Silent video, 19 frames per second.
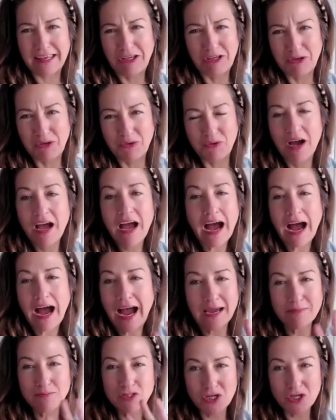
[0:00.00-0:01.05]
ew,
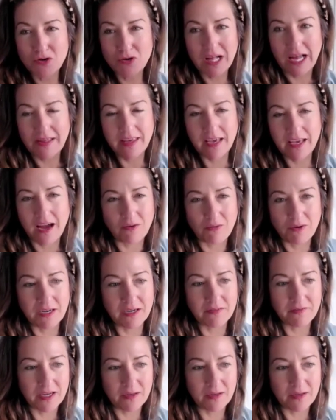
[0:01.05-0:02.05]
I'm so glad they got rid of